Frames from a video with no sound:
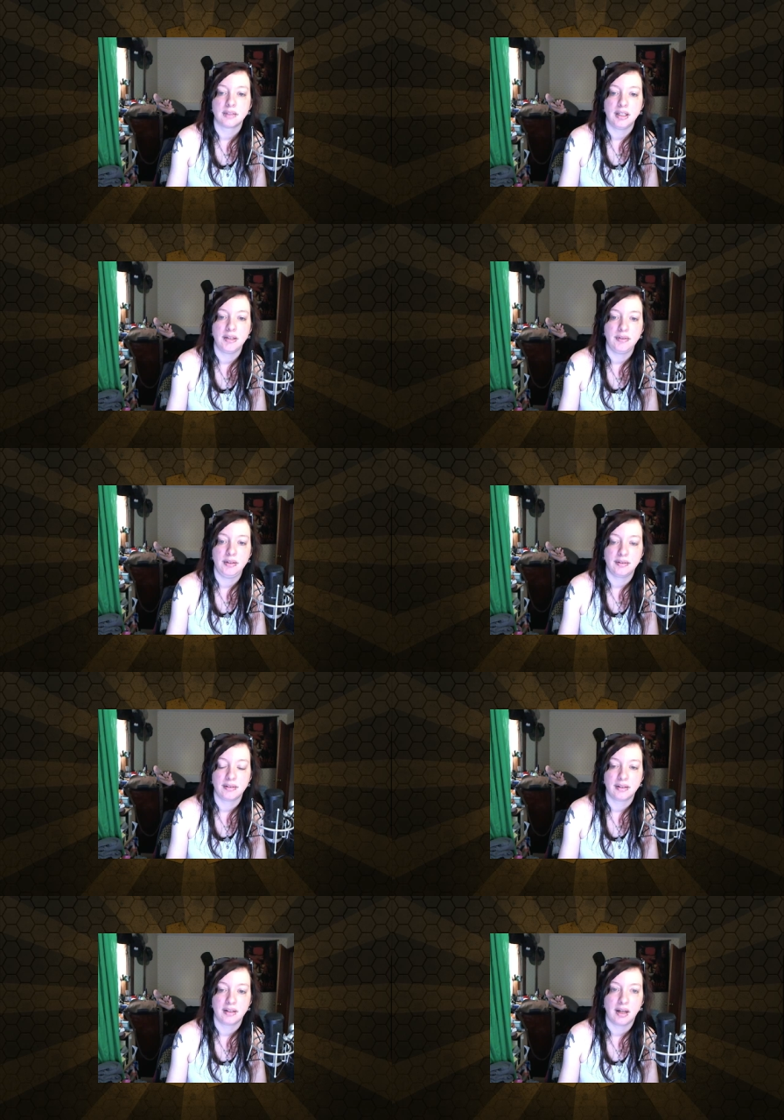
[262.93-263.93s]
If you,
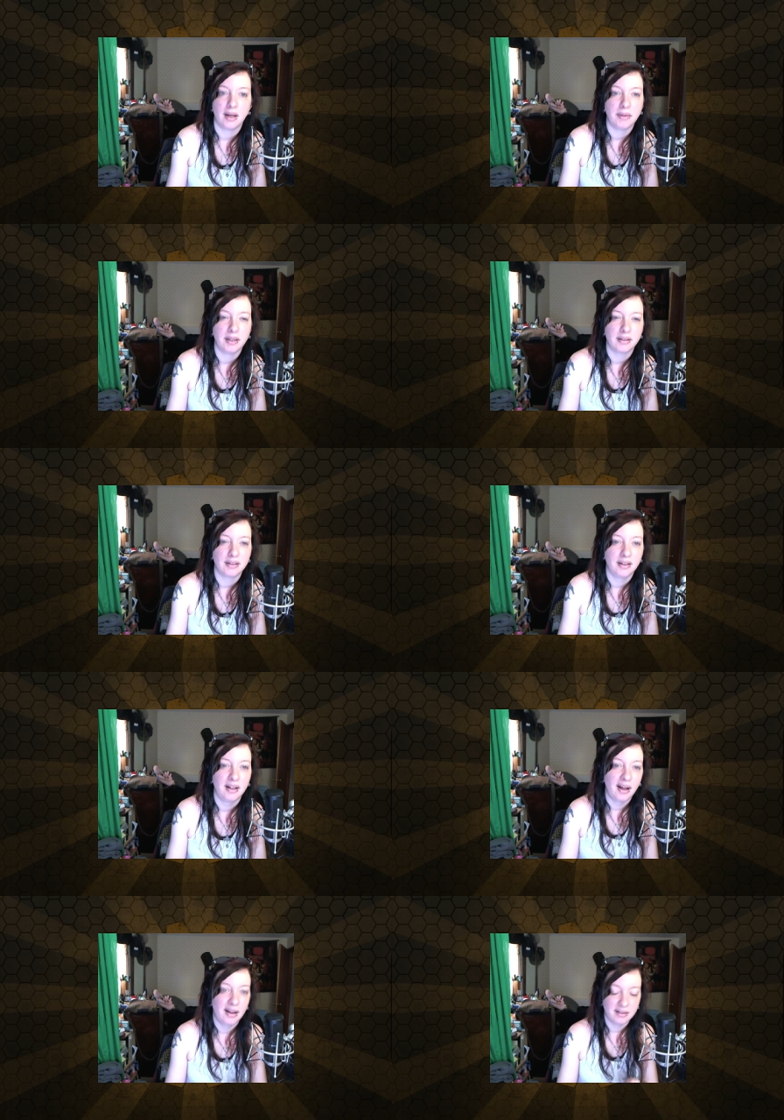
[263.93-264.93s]
I mean,
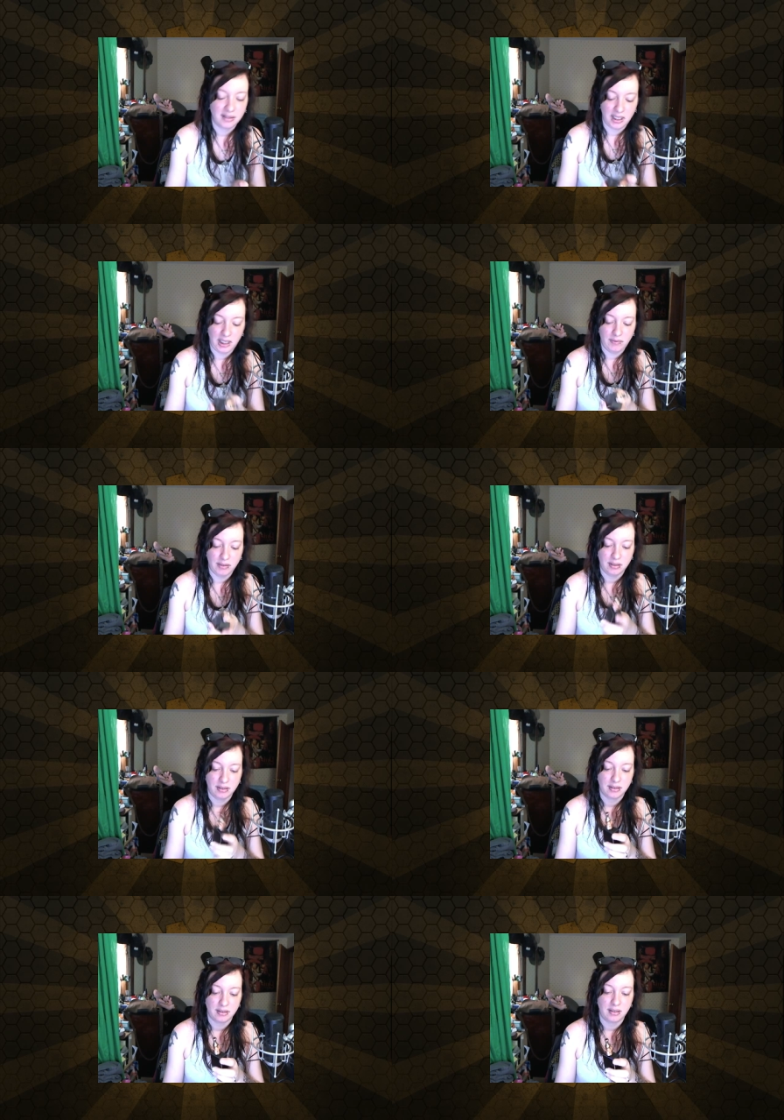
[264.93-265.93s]
like even
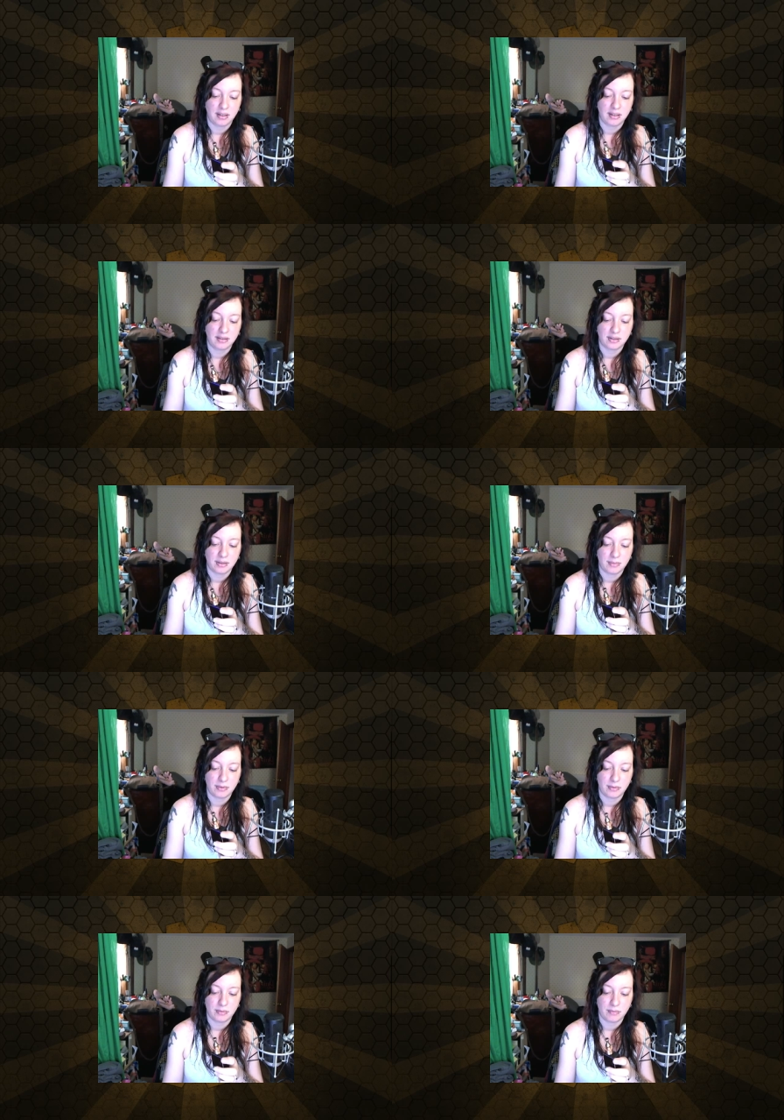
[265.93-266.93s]
not sub
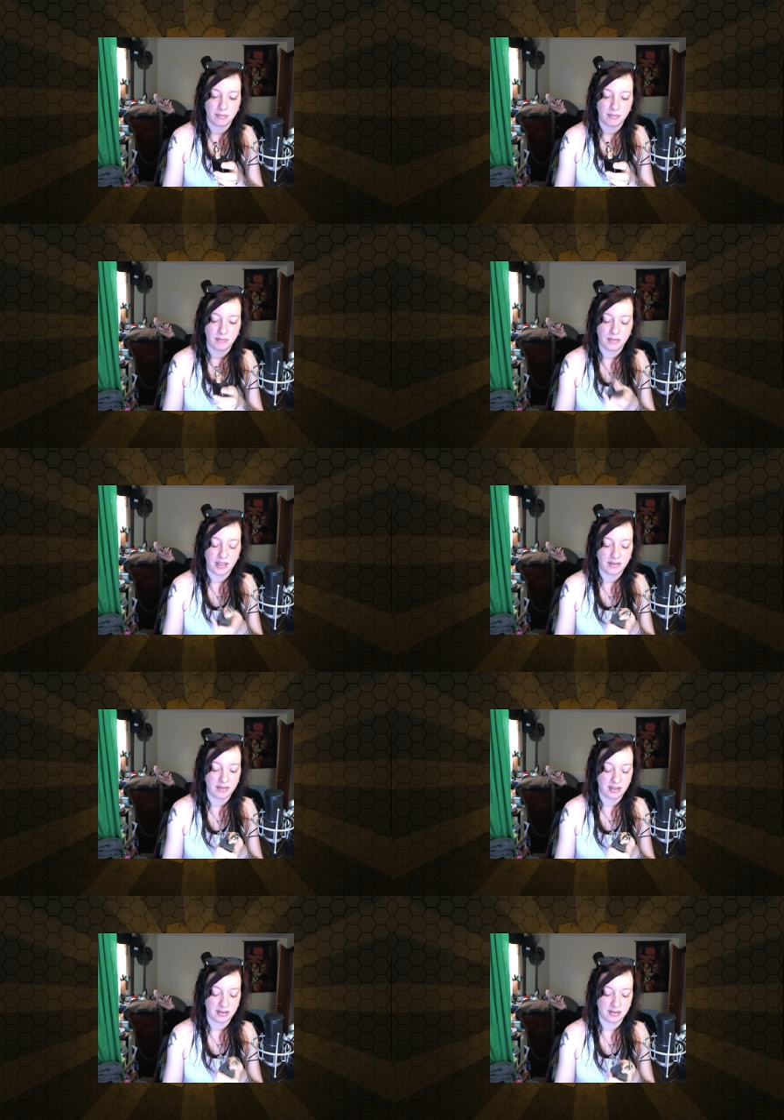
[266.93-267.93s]
ohm, I don't think
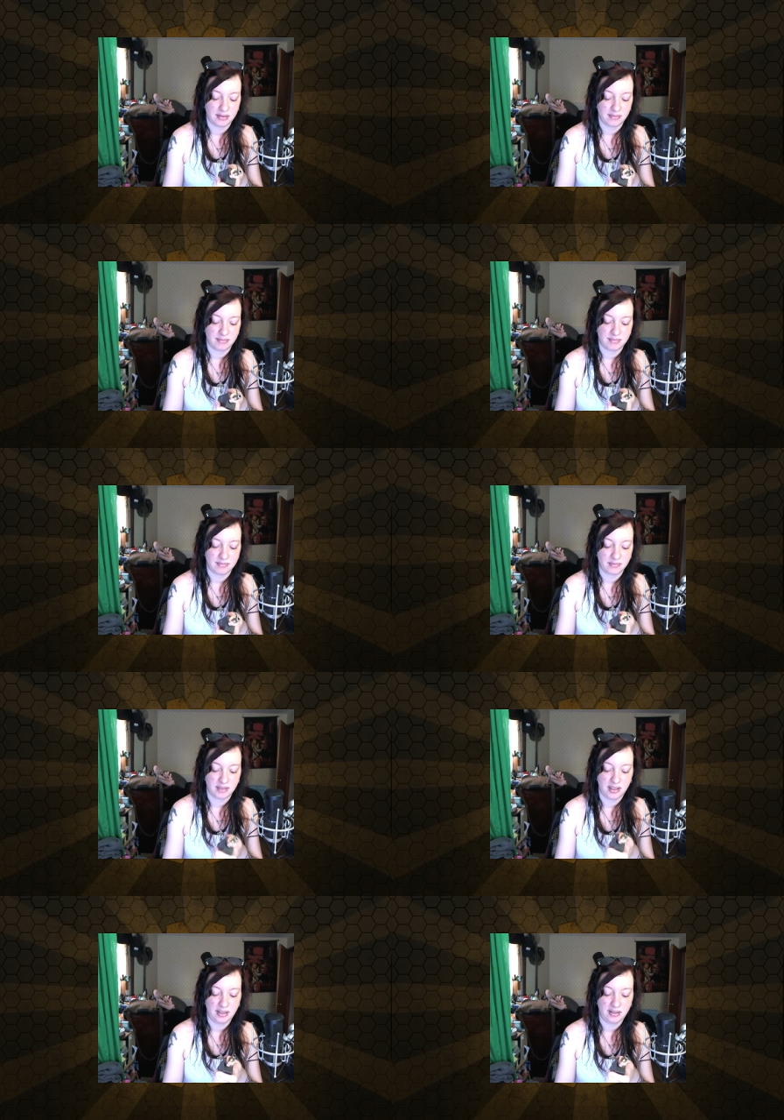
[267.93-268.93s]
it's,
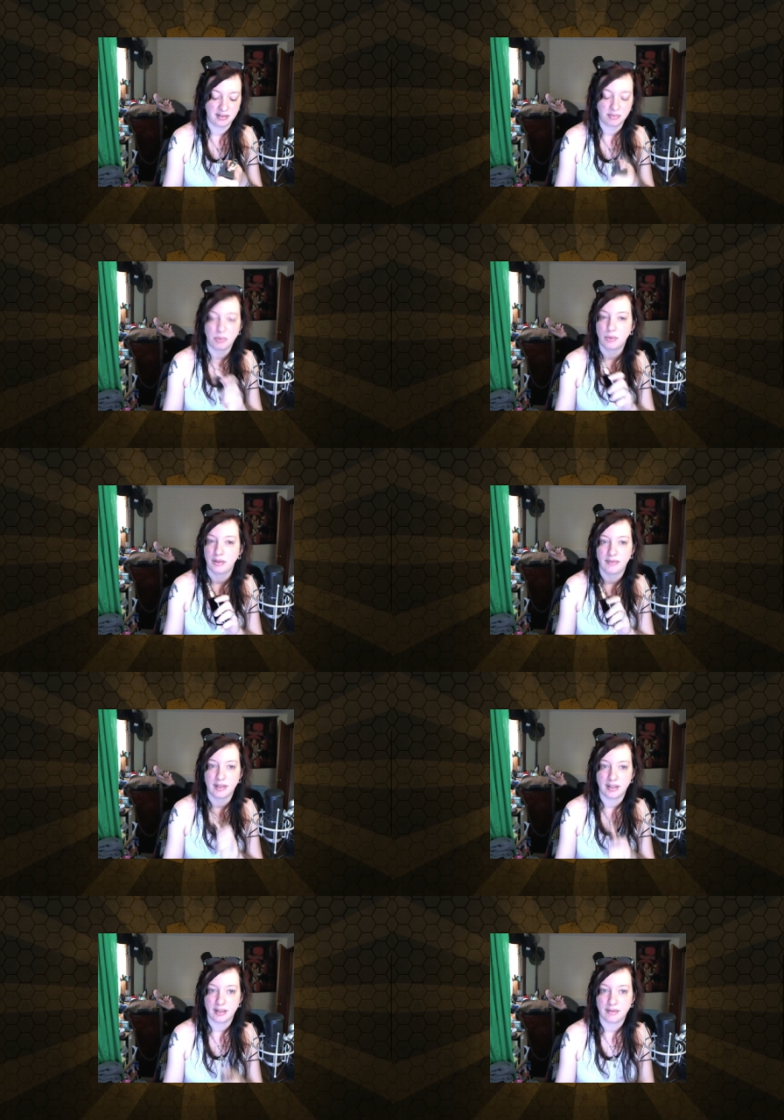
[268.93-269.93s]
it's
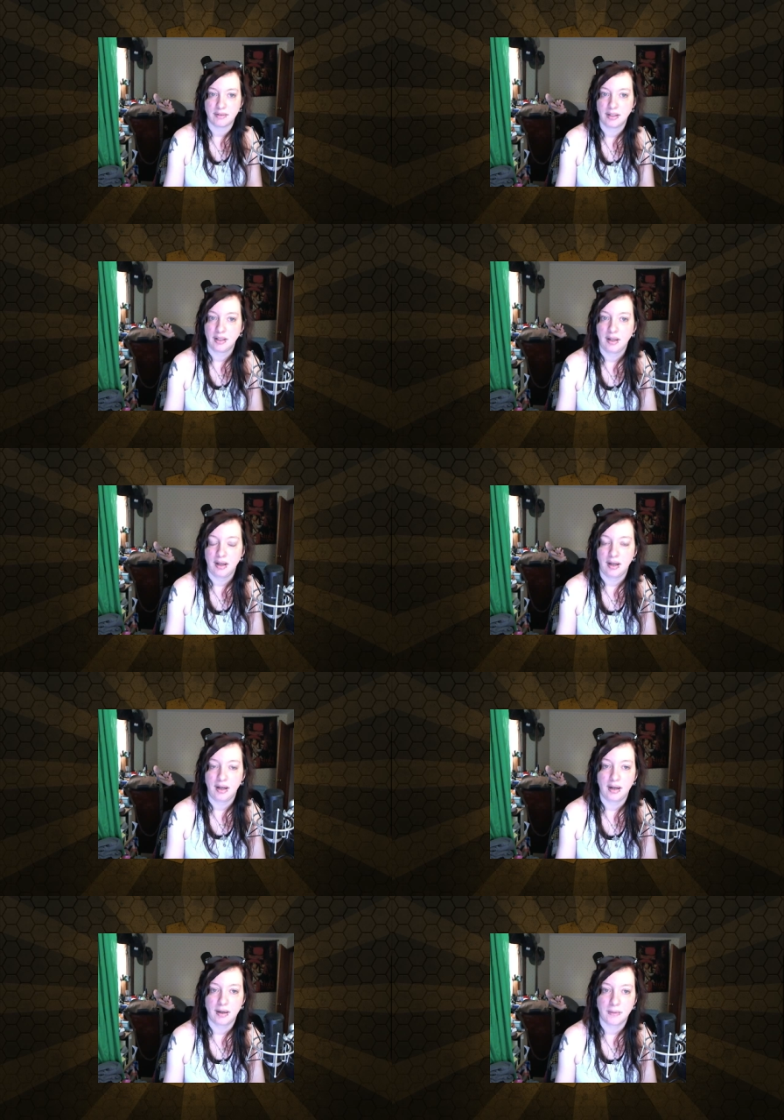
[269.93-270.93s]
0.5.
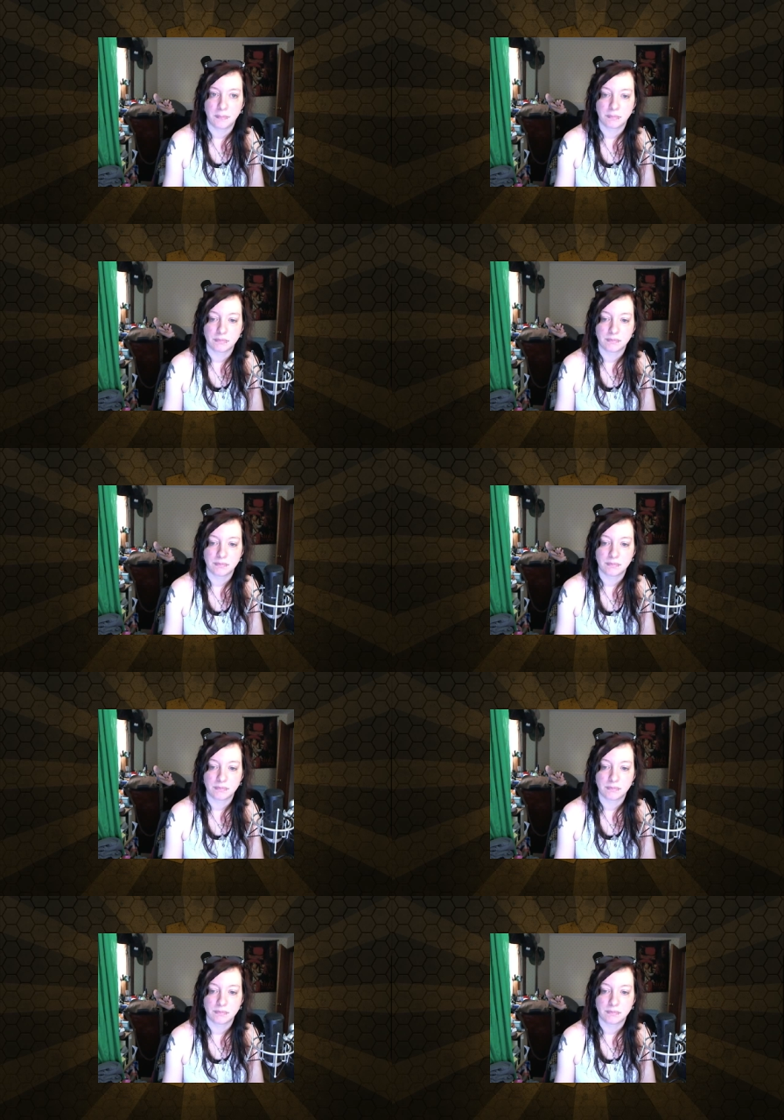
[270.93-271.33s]
Um,